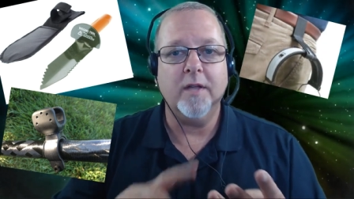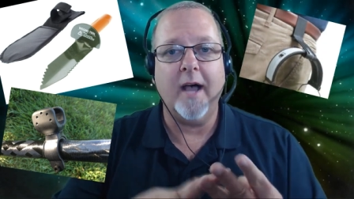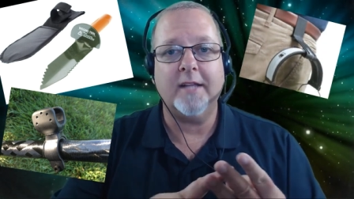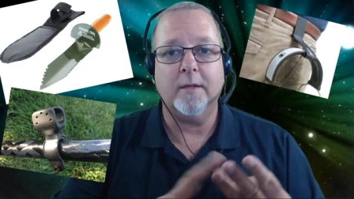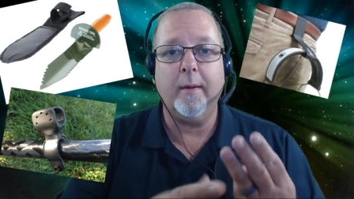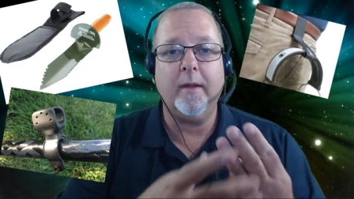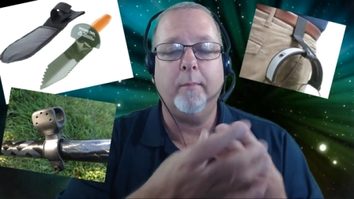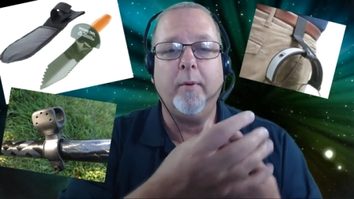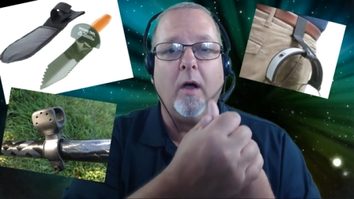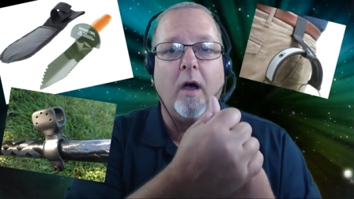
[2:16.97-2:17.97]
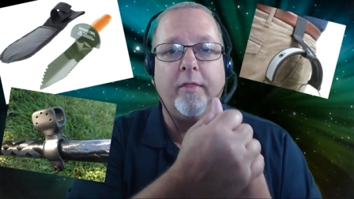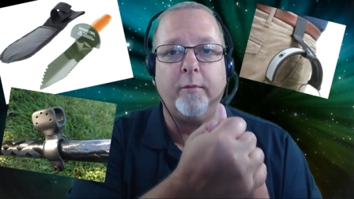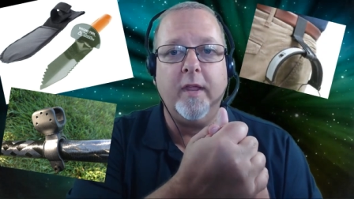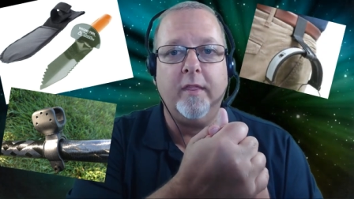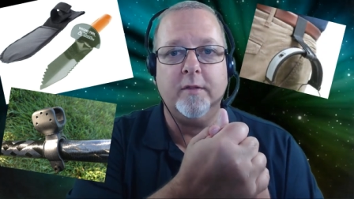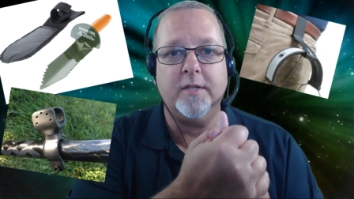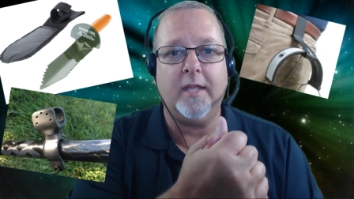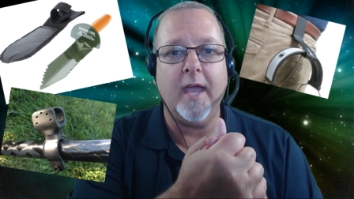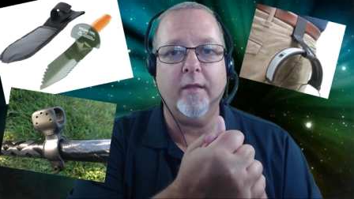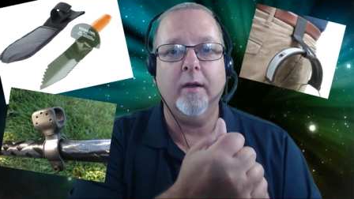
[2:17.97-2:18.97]
Awesome. I'm going to put all three of those
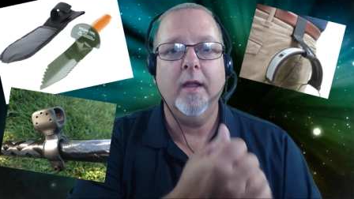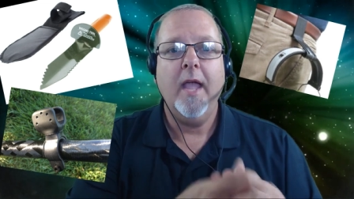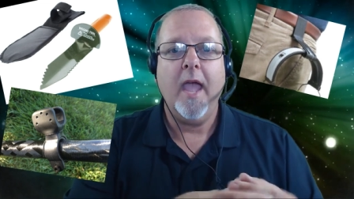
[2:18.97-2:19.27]
together